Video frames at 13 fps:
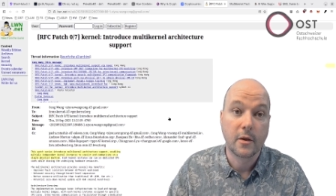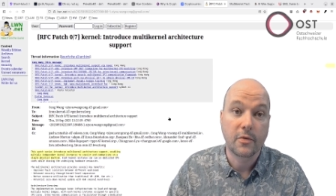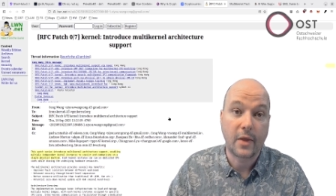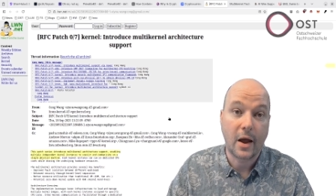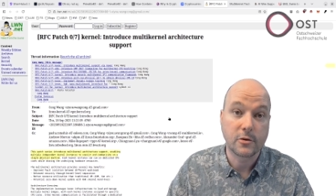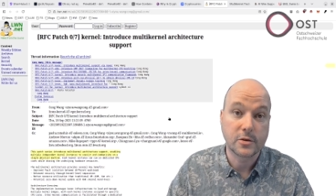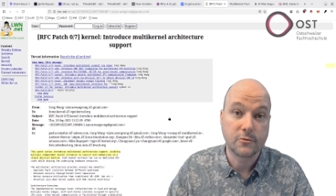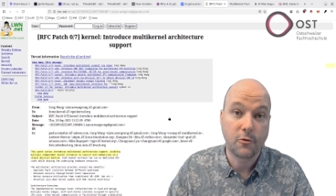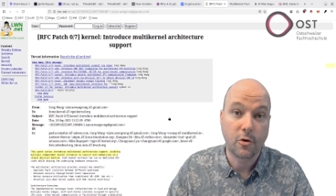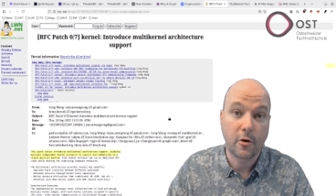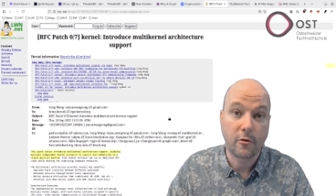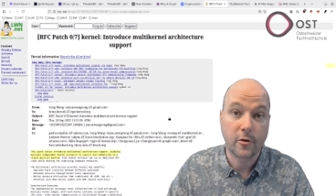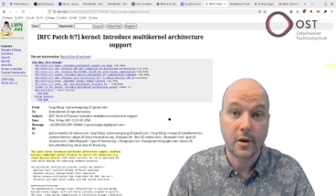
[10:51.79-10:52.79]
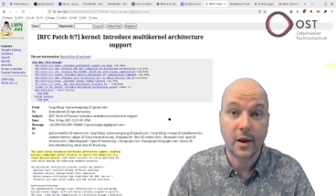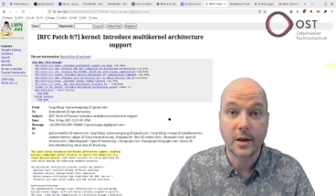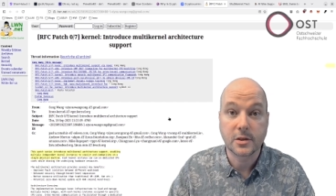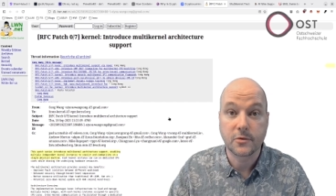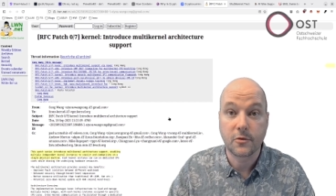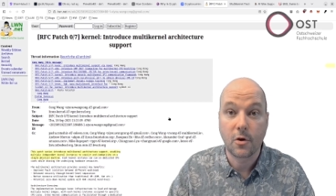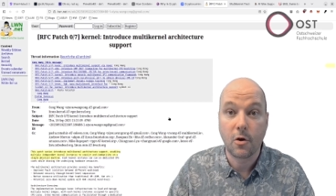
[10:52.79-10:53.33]
1,400 lines
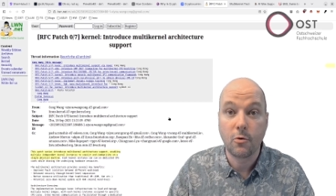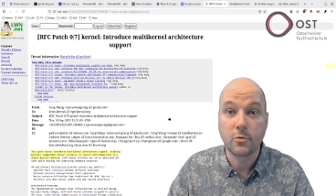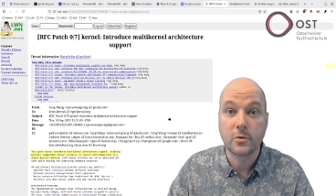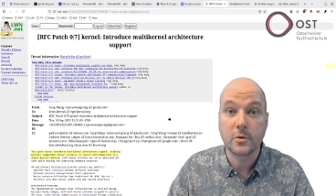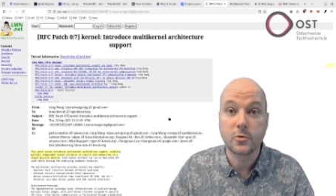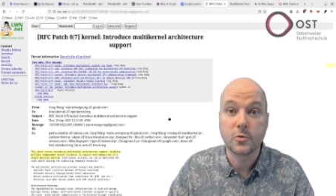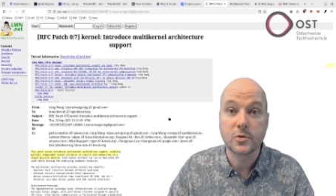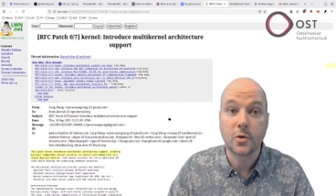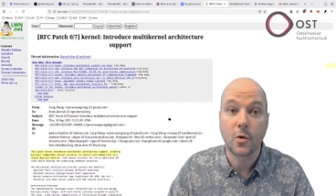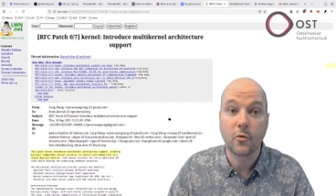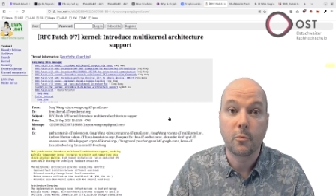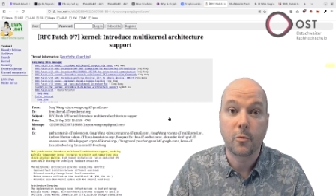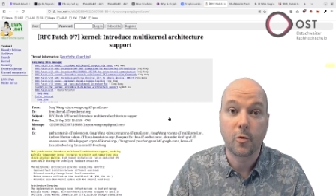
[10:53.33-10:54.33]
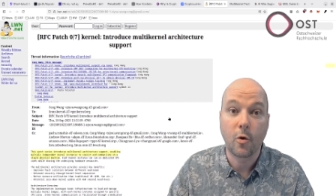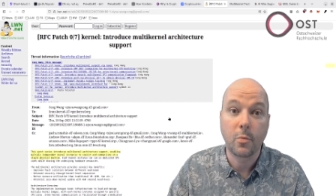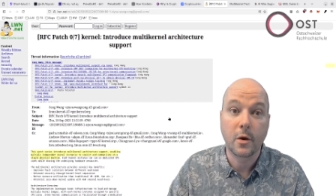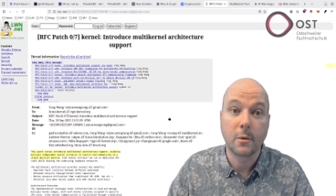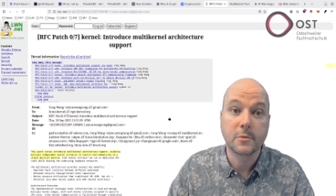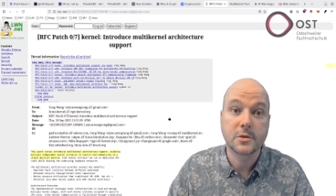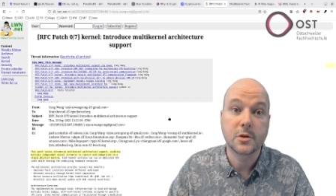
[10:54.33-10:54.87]
of code to solve
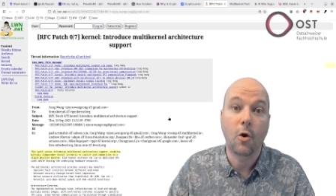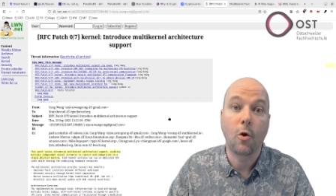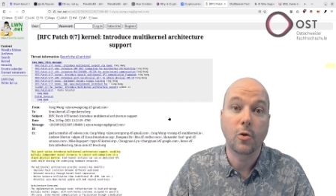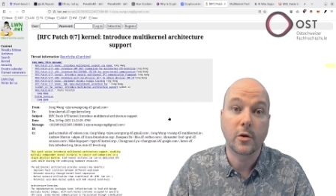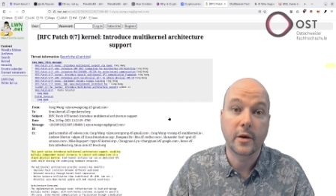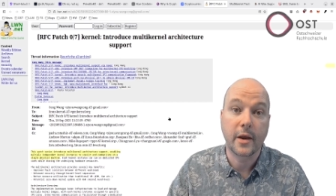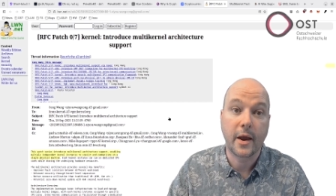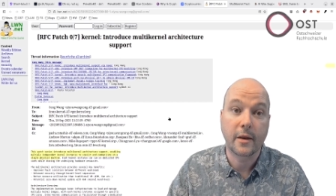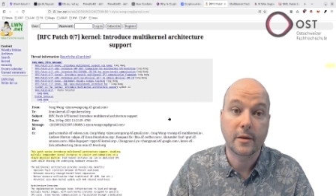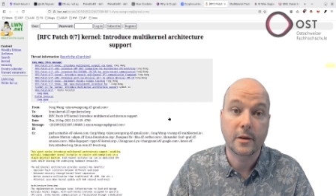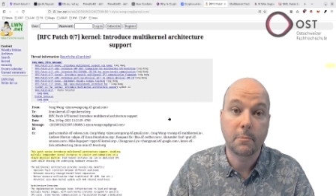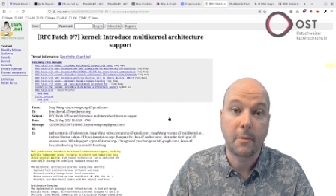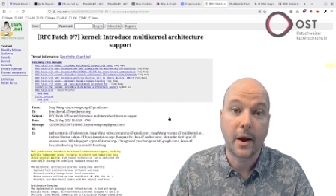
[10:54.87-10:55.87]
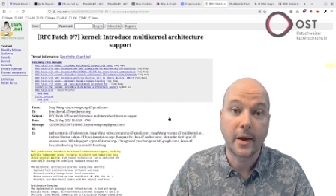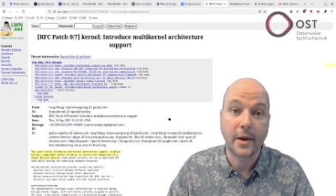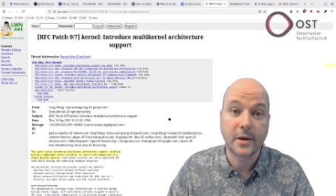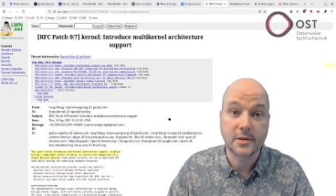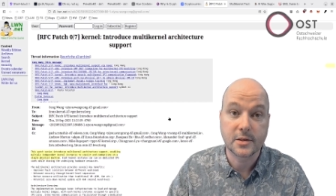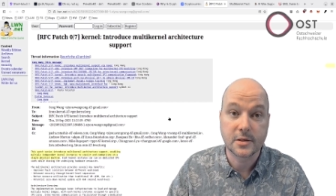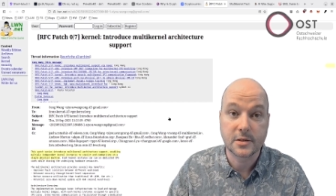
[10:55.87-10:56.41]
problems already handled by
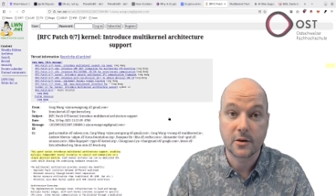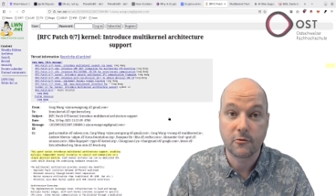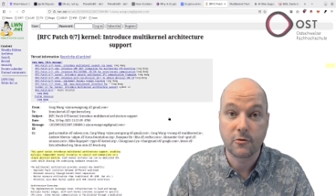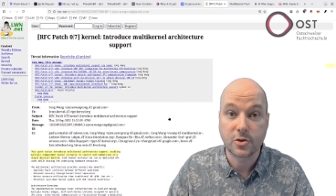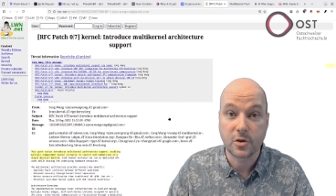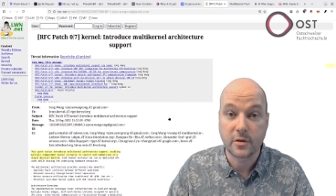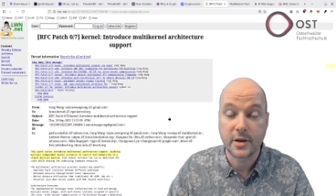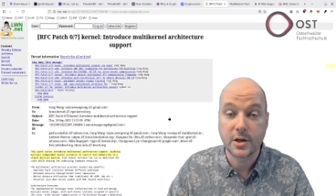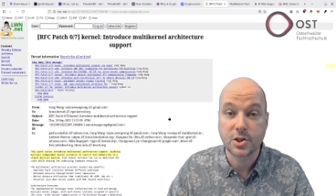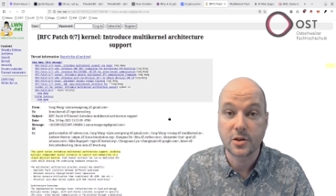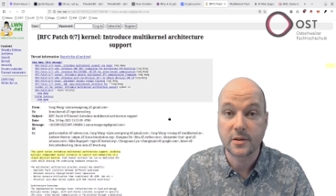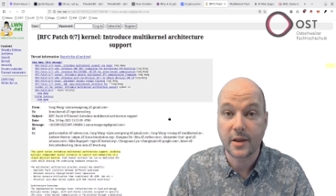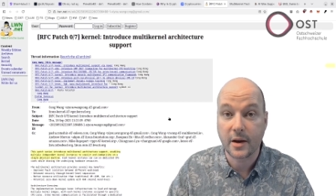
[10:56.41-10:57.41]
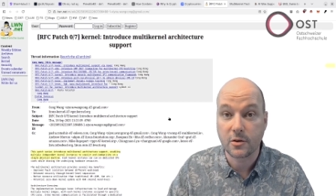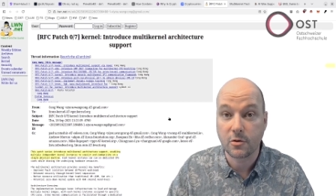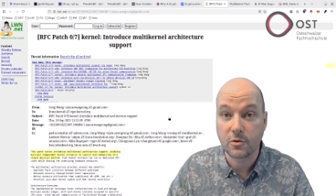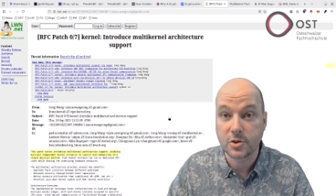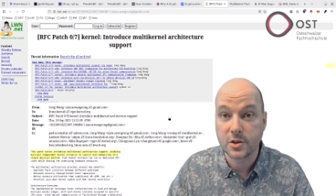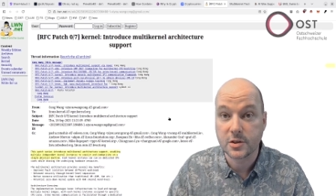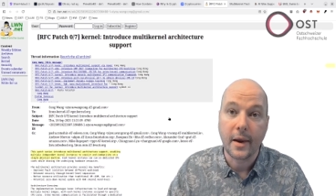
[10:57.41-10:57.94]
existing virtualization
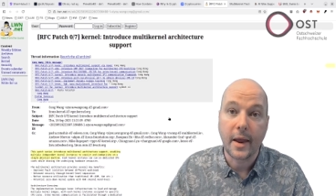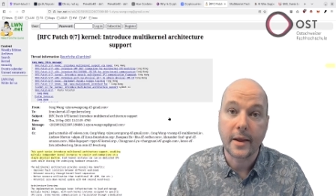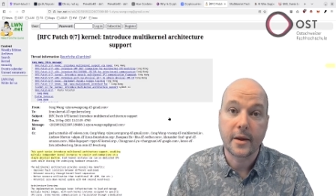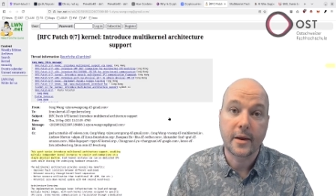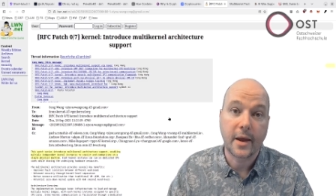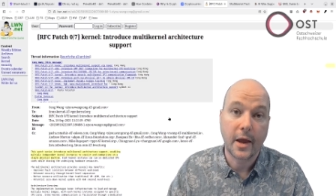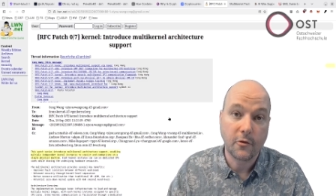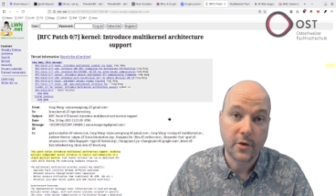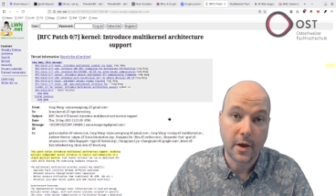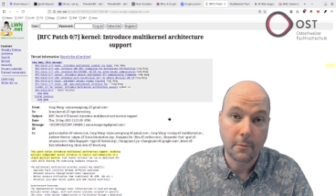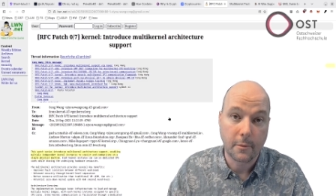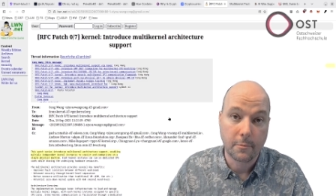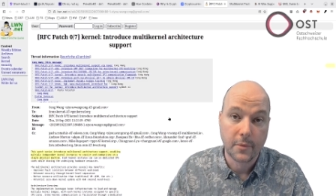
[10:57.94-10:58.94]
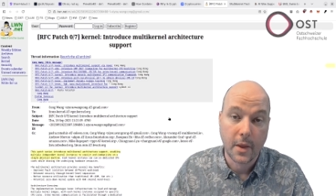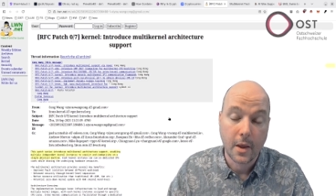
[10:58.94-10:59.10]
technologies like KVM.